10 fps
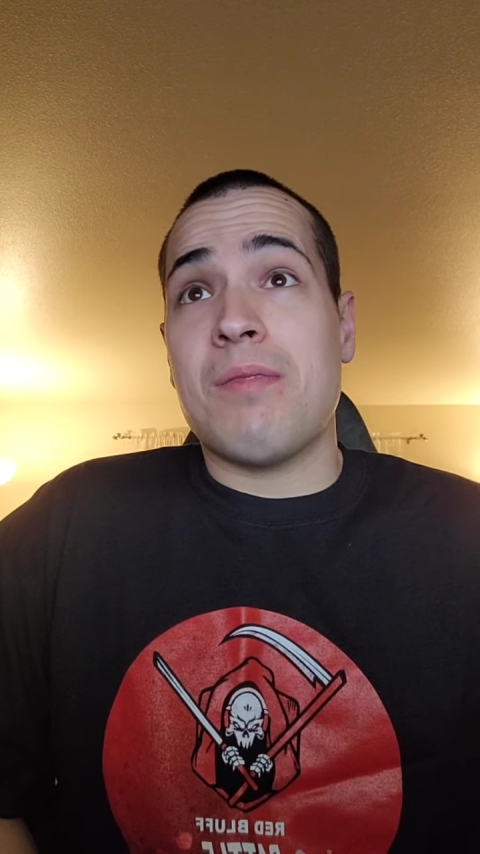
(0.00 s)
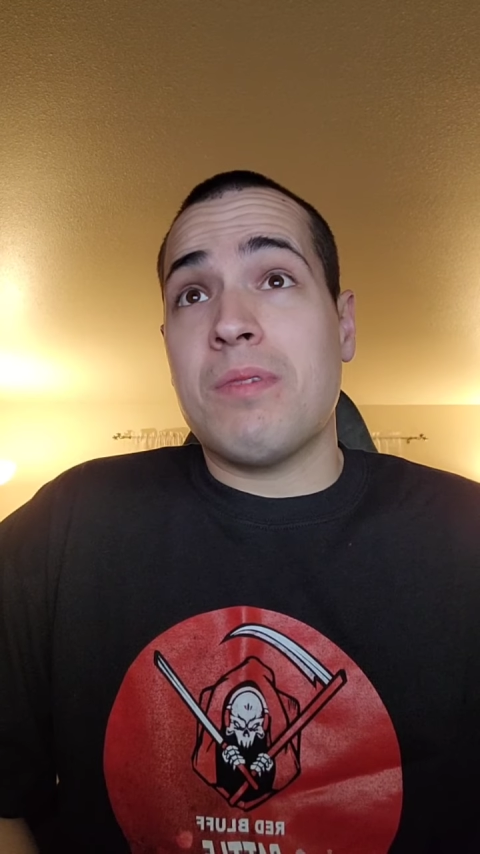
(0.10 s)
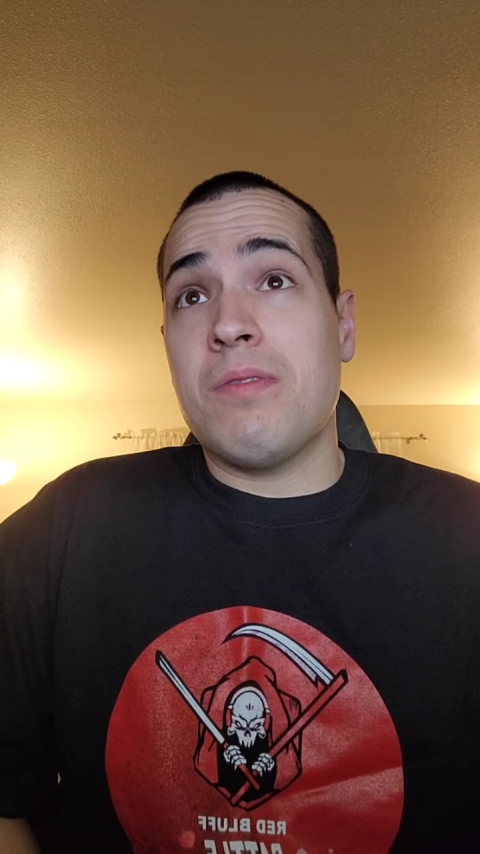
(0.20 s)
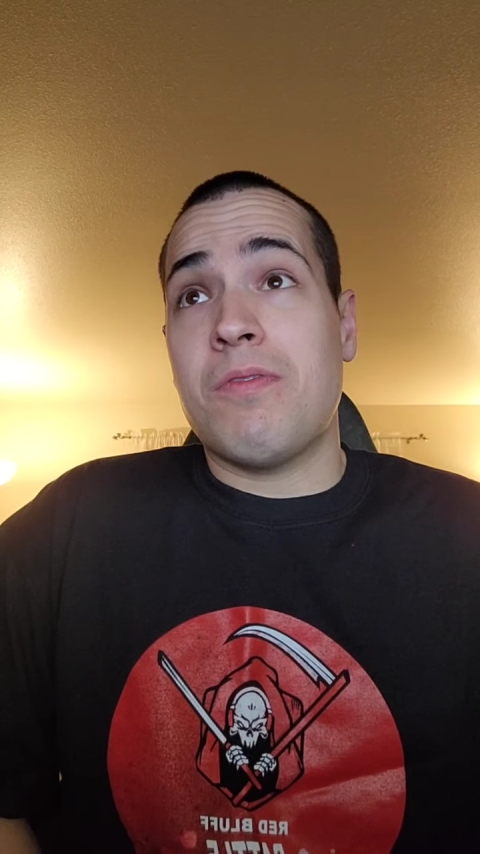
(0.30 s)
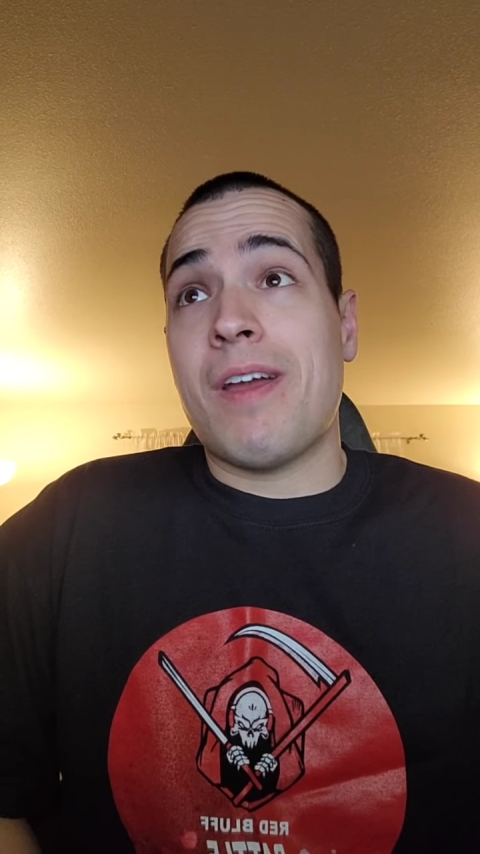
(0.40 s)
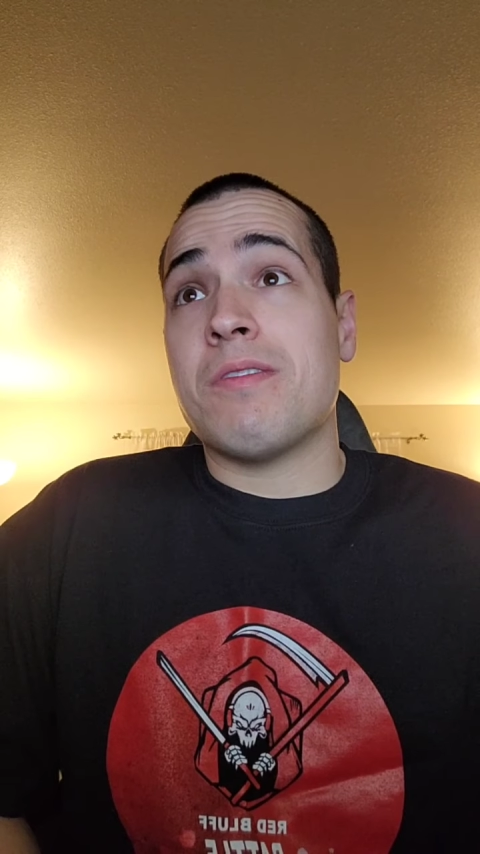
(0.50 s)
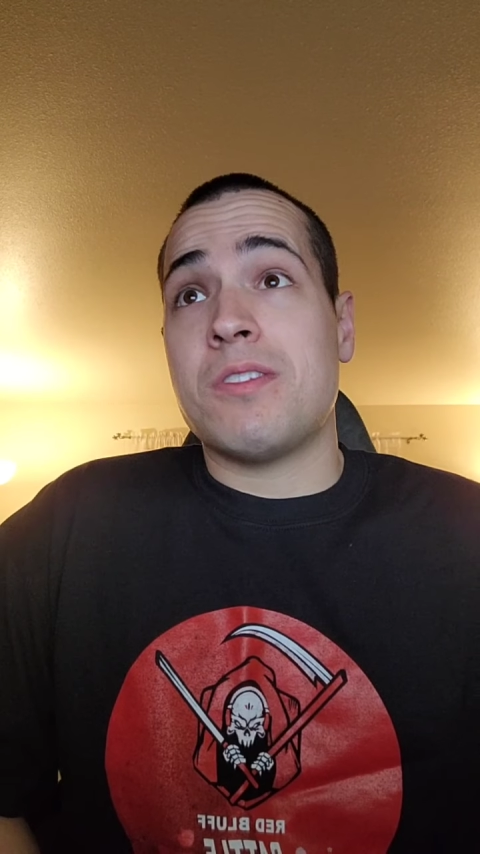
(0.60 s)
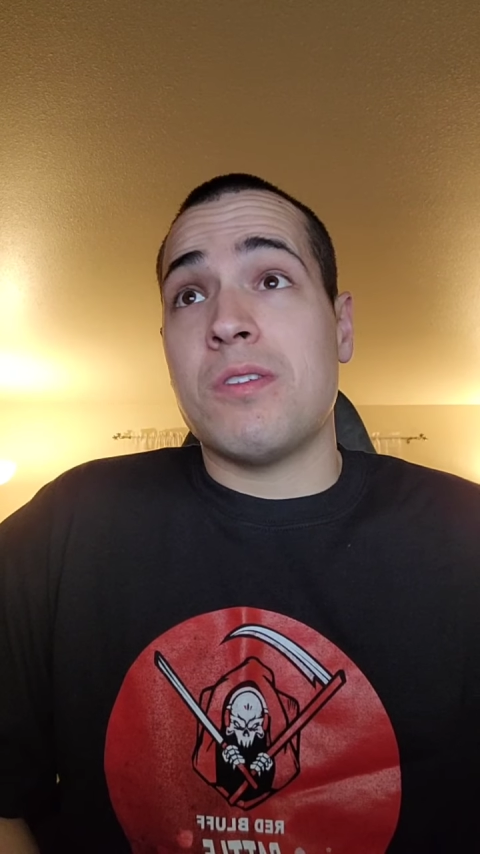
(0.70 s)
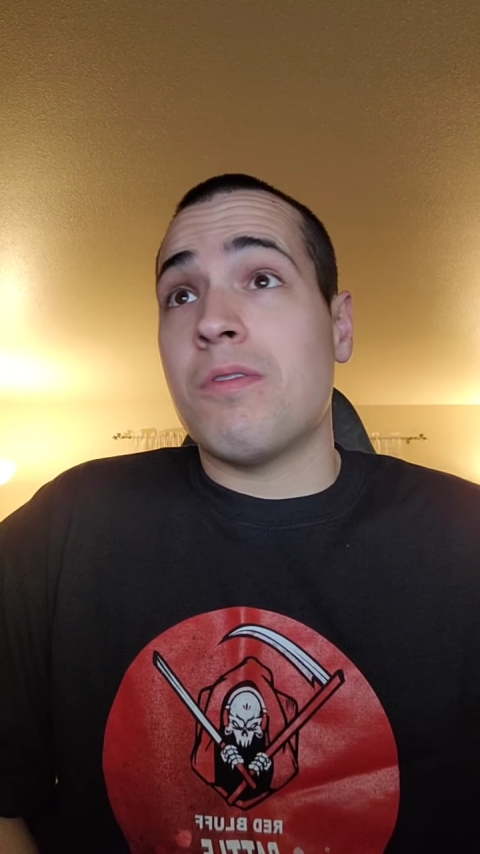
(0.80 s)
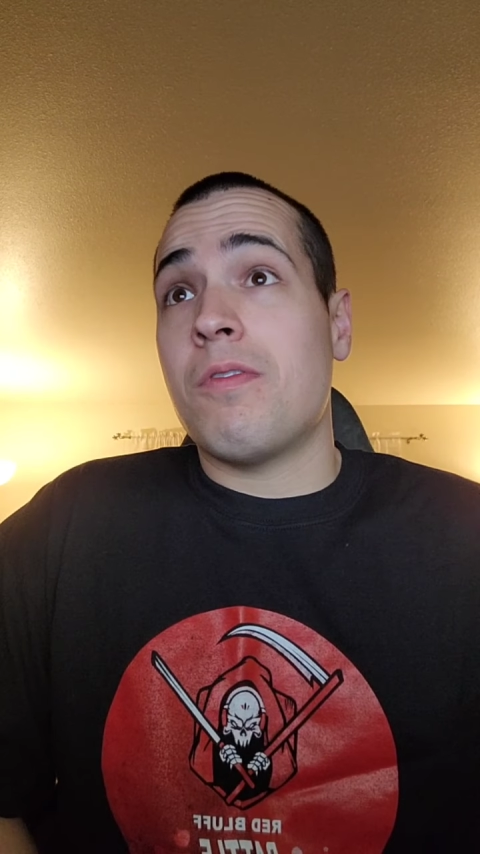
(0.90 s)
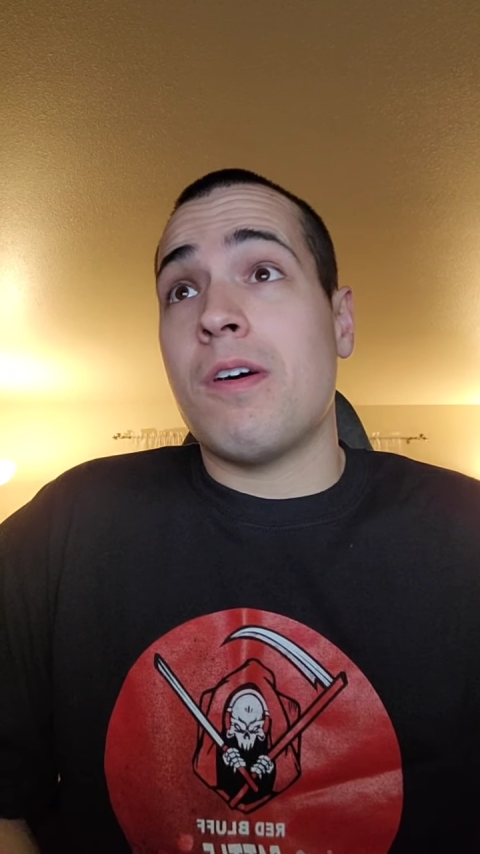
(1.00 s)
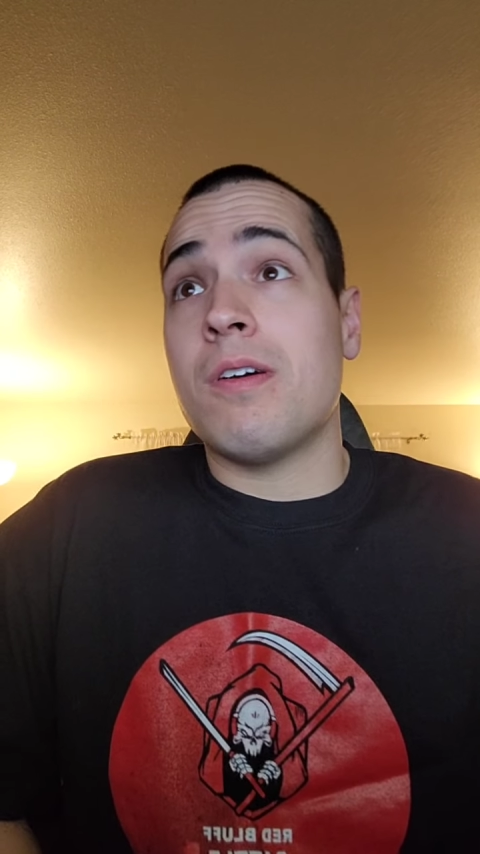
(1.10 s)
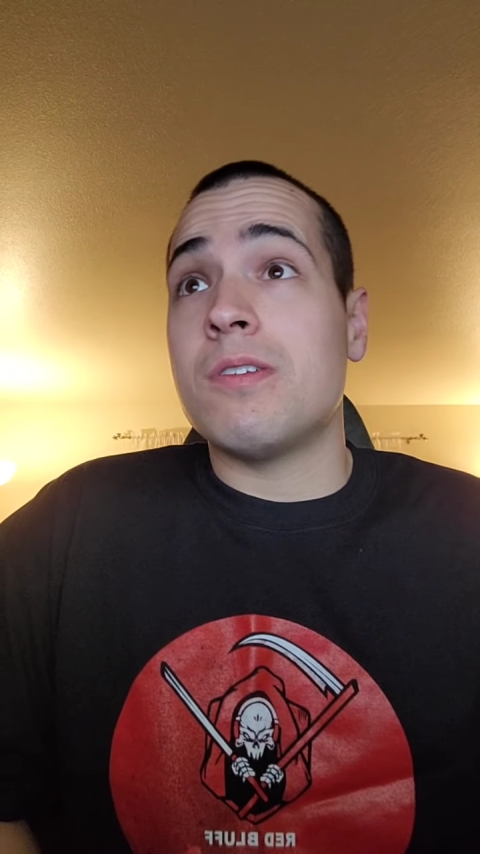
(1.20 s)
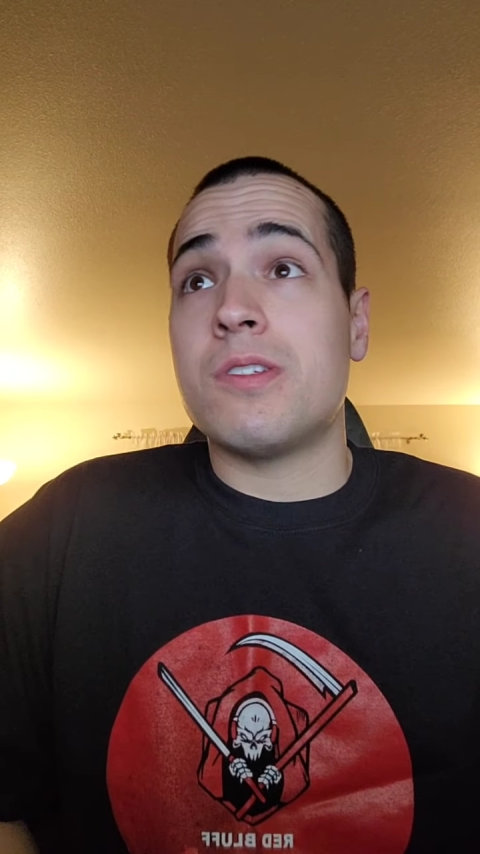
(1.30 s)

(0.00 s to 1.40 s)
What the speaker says: we've found so far,